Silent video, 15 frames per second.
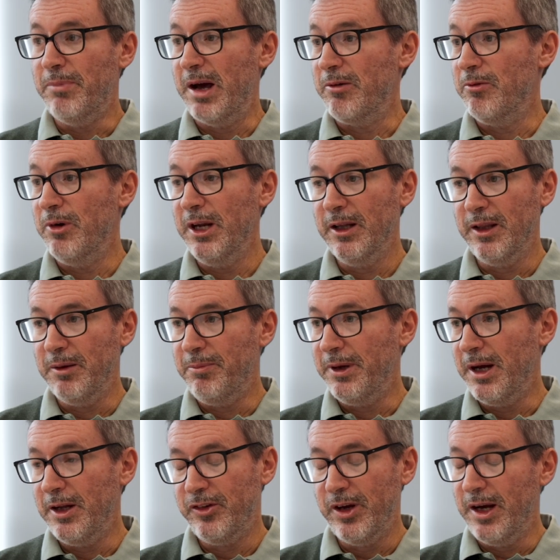But really,
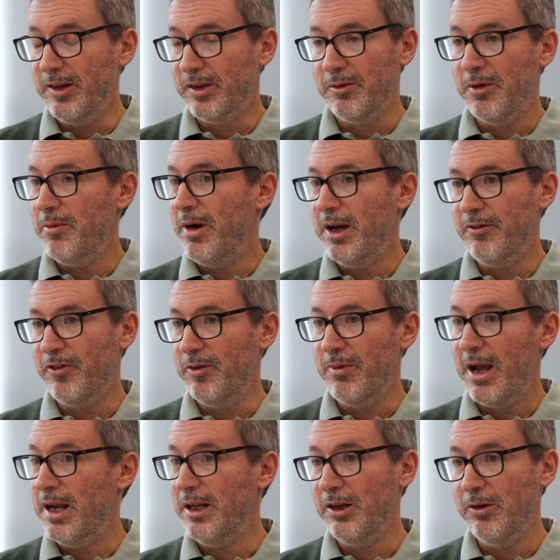PHAs can be made from
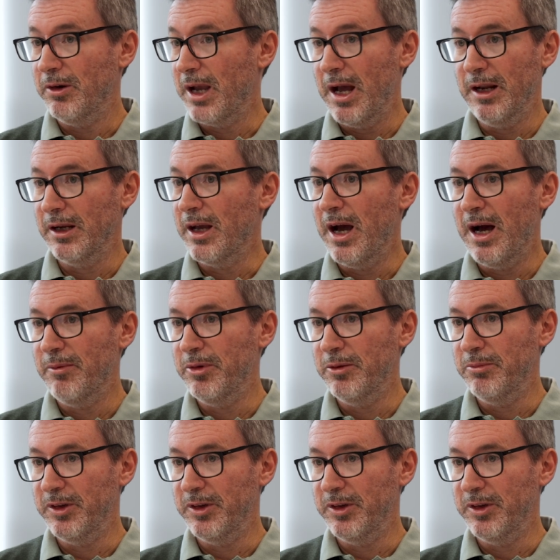any organic carbon